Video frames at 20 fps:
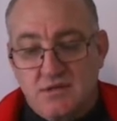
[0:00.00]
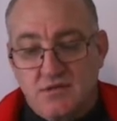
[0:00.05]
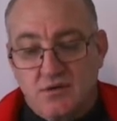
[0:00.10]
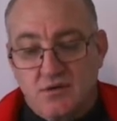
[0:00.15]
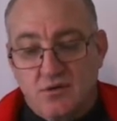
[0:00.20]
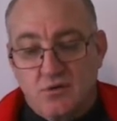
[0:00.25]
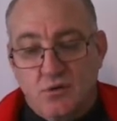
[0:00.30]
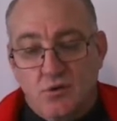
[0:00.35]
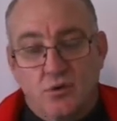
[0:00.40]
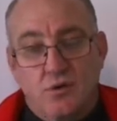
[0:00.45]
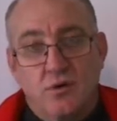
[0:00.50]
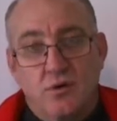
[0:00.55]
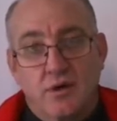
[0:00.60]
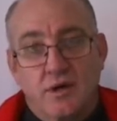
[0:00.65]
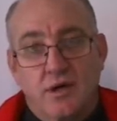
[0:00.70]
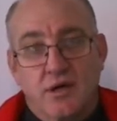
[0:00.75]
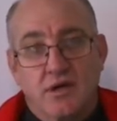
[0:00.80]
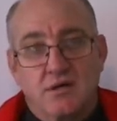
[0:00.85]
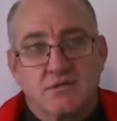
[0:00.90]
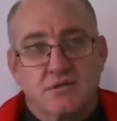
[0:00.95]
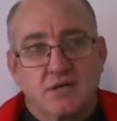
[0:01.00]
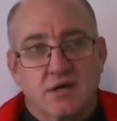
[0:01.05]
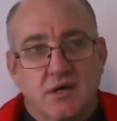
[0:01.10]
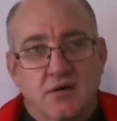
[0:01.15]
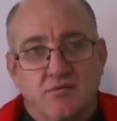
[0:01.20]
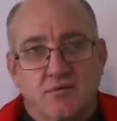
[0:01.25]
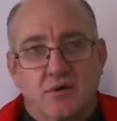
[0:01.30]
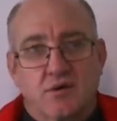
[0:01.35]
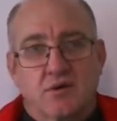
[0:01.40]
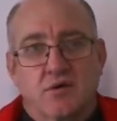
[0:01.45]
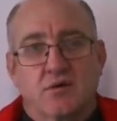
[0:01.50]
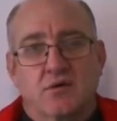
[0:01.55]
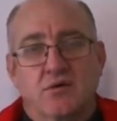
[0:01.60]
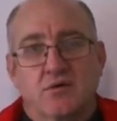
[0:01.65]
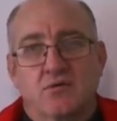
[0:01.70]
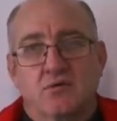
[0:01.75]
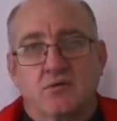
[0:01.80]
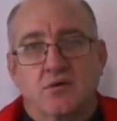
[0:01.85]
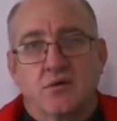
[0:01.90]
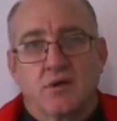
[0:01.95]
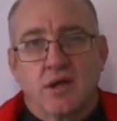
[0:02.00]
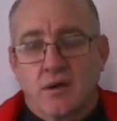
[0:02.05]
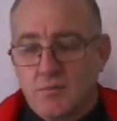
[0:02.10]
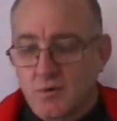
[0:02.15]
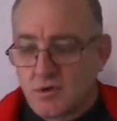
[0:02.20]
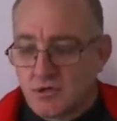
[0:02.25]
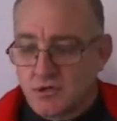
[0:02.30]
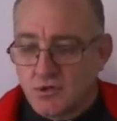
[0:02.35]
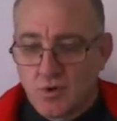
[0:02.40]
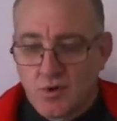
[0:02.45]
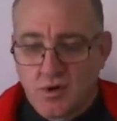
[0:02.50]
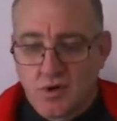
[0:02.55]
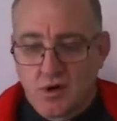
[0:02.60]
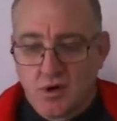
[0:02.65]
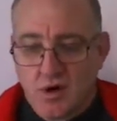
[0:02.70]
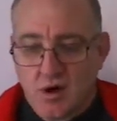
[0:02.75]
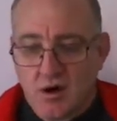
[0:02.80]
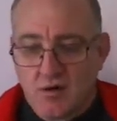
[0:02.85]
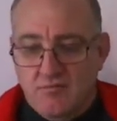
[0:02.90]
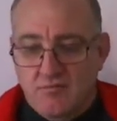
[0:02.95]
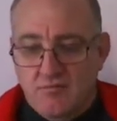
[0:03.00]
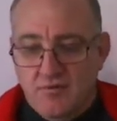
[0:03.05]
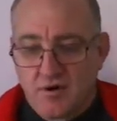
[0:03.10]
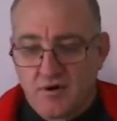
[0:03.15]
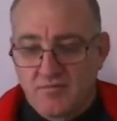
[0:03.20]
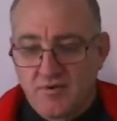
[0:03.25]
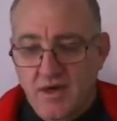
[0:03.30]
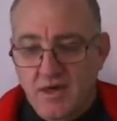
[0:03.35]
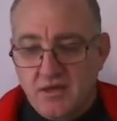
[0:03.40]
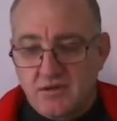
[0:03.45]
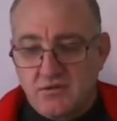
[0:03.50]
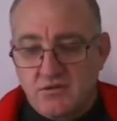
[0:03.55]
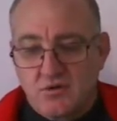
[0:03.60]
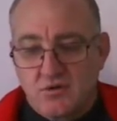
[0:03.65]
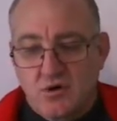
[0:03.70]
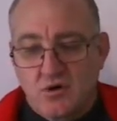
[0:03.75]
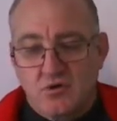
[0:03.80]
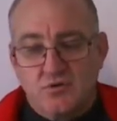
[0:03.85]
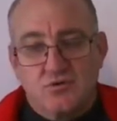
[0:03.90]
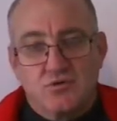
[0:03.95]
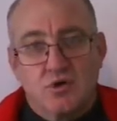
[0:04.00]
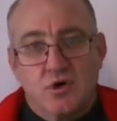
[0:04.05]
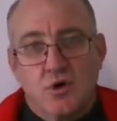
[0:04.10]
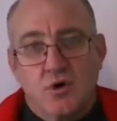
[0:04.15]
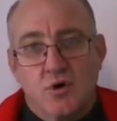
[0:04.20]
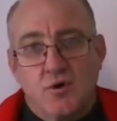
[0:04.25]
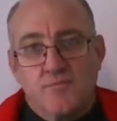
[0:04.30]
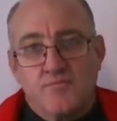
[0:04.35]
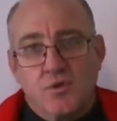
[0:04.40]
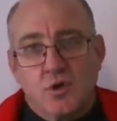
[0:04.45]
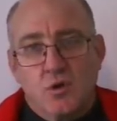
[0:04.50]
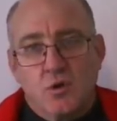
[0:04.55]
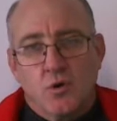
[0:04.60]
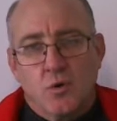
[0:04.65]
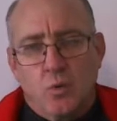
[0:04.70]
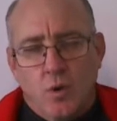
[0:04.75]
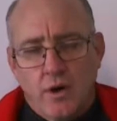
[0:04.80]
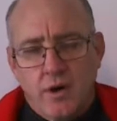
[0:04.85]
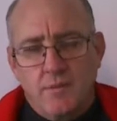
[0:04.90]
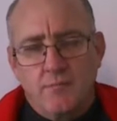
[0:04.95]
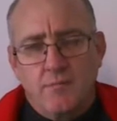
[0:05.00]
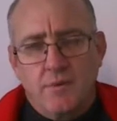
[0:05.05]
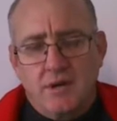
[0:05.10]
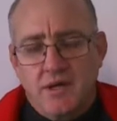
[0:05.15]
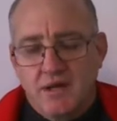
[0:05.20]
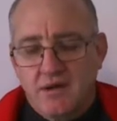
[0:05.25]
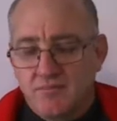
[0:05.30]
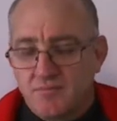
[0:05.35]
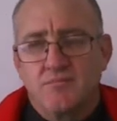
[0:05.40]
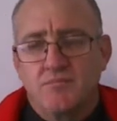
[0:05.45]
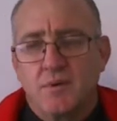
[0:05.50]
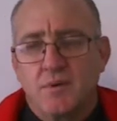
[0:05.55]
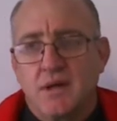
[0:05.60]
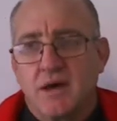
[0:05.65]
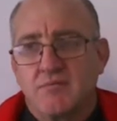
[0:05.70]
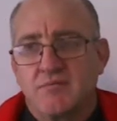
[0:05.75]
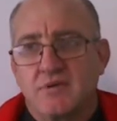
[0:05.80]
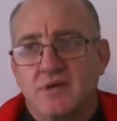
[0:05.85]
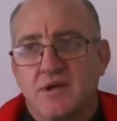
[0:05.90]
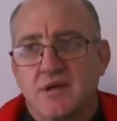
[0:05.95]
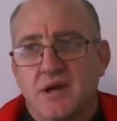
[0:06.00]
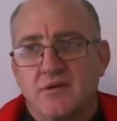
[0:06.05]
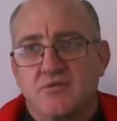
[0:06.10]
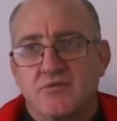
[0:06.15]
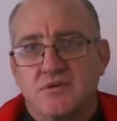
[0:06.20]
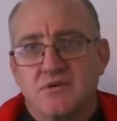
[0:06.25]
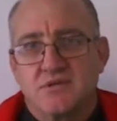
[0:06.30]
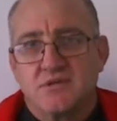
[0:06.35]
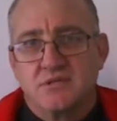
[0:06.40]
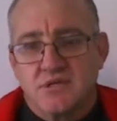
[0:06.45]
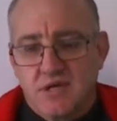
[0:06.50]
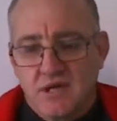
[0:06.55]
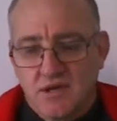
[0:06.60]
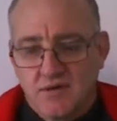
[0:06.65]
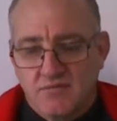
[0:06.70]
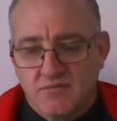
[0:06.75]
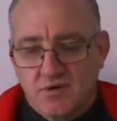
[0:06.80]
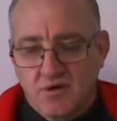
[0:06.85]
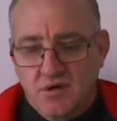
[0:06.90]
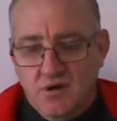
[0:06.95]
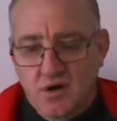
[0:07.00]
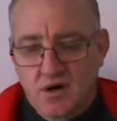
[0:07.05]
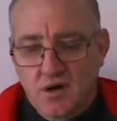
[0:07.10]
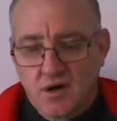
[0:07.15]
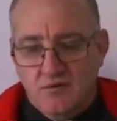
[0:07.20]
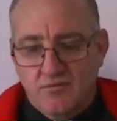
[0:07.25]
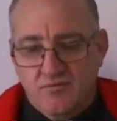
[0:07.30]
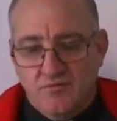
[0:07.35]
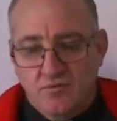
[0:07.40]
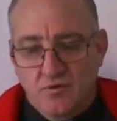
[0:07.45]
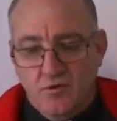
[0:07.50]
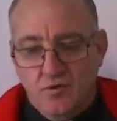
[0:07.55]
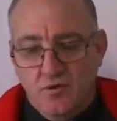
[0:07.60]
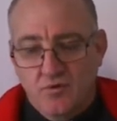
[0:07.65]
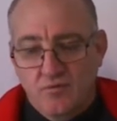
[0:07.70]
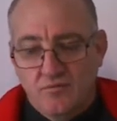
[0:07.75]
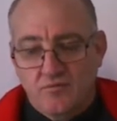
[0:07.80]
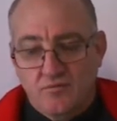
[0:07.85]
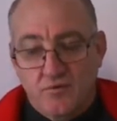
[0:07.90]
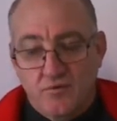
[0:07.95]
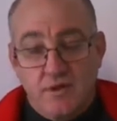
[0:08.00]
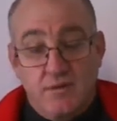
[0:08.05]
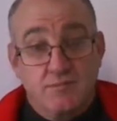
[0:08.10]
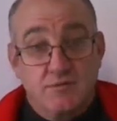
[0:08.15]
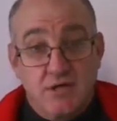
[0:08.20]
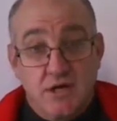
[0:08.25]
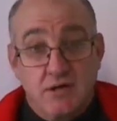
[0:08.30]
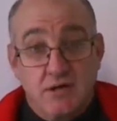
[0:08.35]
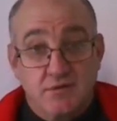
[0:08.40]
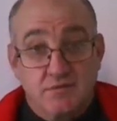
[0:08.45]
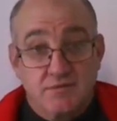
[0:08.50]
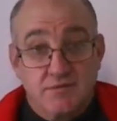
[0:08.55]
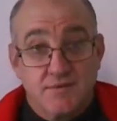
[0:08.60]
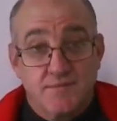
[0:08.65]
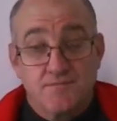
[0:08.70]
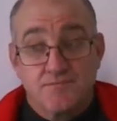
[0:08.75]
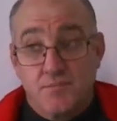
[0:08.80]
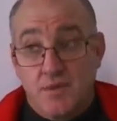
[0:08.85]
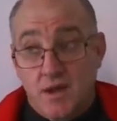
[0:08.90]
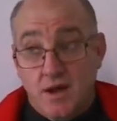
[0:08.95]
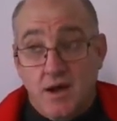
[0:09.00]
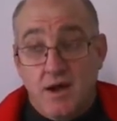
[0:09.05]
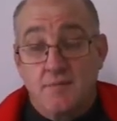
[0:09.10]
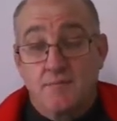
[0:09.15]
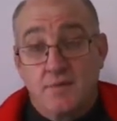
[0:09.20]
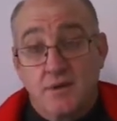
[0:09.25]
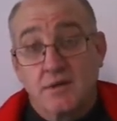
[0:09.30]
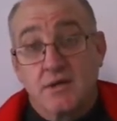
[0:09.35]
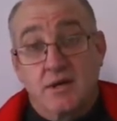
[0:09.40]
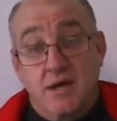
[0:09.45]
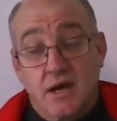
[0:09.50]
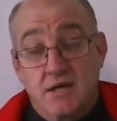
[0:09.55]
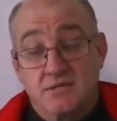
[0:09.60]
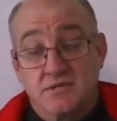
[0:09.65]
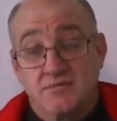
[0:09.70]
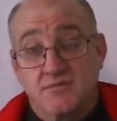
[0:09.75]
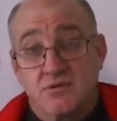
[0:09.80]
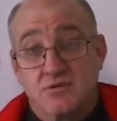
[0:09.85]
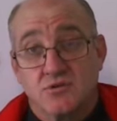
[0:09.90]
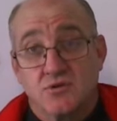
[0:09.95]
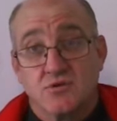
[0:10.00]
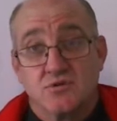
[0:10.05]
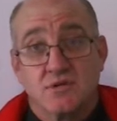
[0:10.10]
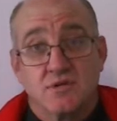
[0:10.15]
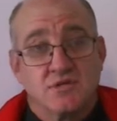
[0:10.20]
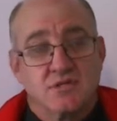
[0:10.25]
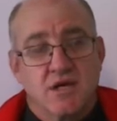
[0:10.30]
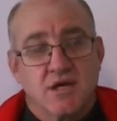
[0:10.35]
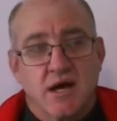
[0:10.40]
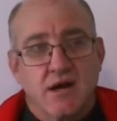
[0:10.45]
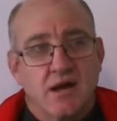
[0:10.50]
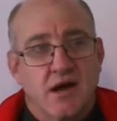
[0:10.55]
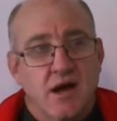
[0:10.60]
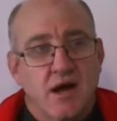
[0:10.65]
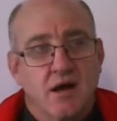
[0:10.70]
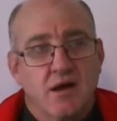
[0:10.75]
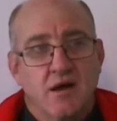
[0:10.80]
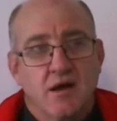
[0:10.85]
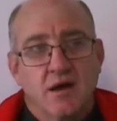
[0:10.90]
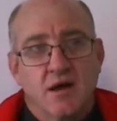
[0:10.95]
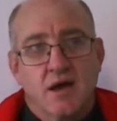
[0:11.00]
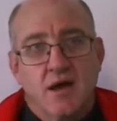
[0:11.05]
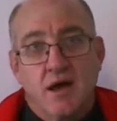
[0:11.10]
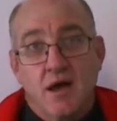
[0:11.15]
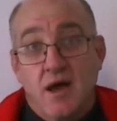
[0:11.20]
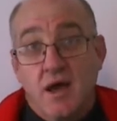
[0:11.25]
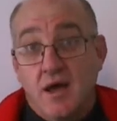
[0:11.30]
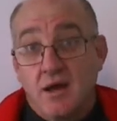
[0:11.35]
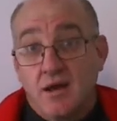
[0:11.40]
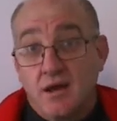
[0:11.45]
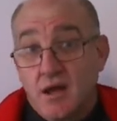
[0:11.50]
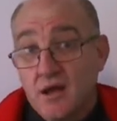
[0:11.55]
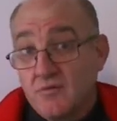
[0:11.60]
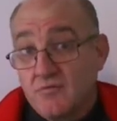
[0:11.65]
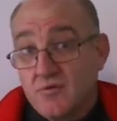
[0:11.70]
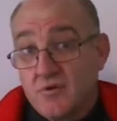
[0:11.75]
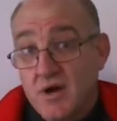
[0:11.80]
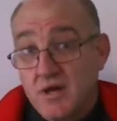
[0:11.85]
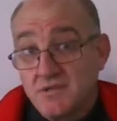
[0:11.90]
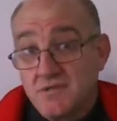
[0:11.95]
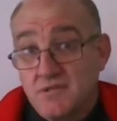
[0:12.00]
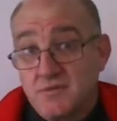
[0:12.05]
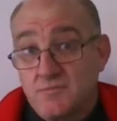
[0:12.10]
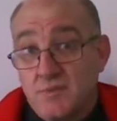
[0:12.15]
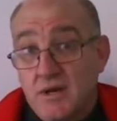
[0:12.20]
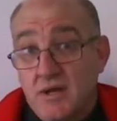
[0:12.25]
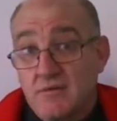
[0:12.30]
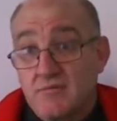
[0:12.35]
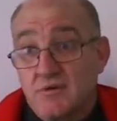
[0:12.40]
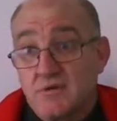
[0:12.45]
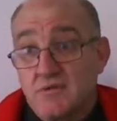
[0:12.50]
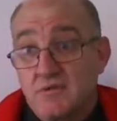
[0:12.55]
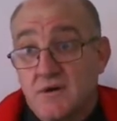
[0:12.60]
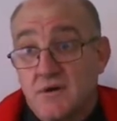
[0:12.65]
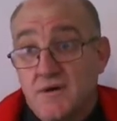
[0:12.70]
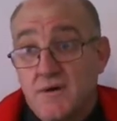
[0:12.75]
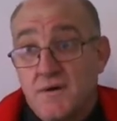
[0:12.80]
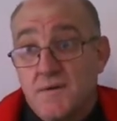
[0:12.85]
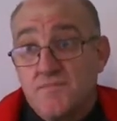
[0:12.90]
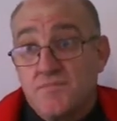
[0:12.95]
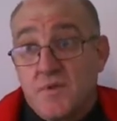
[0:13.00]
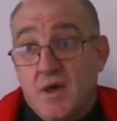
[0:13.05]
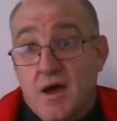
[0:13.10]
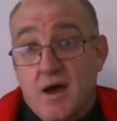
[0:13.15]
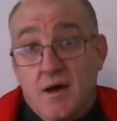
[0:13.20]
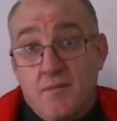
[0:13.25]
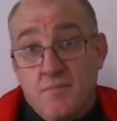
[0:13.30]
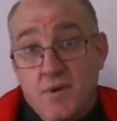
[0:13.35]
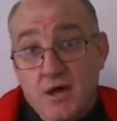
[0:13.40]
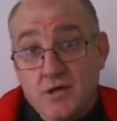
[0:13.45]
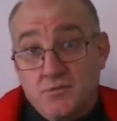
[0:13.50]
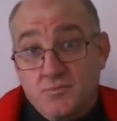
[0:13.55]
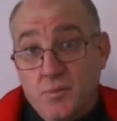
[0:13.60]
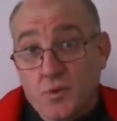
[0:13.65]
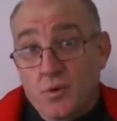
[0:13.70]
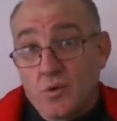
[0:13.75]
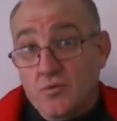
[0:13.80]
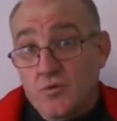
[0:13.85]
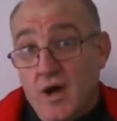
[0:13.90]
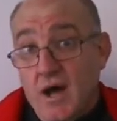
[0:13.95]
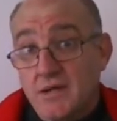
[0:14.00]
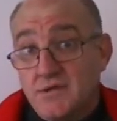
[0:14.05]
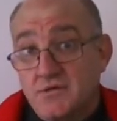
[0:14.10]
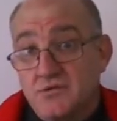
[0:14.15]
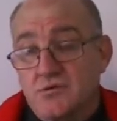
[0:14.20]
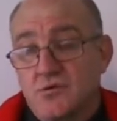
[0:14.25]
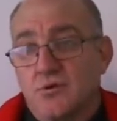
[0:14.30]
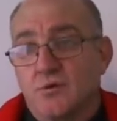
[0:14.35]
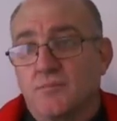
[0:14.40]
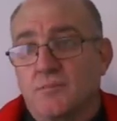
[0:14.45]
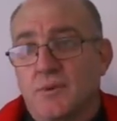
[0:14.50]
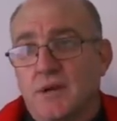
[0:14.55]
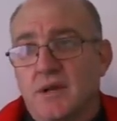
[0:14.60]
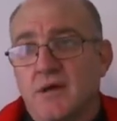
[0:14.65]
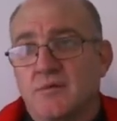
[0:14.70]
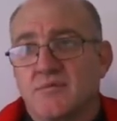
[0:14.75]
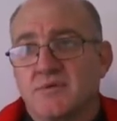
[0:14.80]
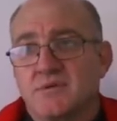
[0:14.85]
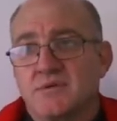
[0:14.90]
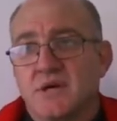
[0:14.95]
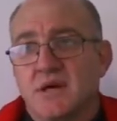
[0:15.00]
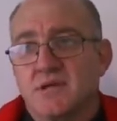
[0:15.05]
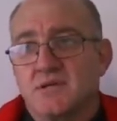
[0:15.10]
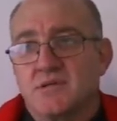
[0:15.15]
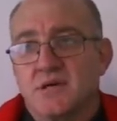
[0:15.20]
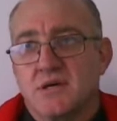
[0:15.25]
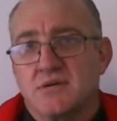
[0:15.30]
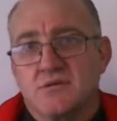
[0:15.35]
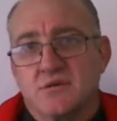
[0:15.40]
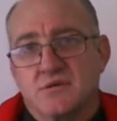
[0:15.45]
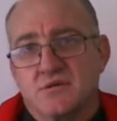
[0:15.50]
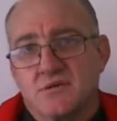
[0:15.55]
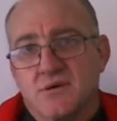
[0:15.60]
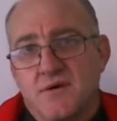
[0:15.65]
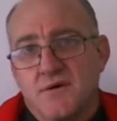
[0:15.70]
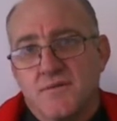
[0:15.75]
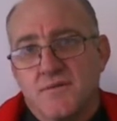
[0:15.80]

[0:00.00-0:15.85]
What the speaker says: the law is given to the immature of faith, to those who want to believe but haven't yet received God for themselves. In the case of the Jews in Sinai, and for us as believers, as Paul writes to believers in Jesus,